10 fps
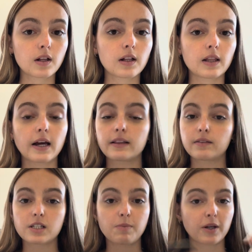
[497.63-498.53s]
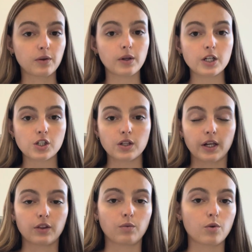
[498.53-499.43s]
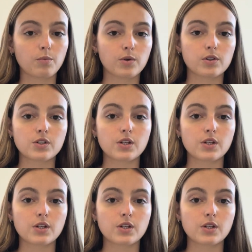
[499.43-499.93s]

like the speculation, like the rumors,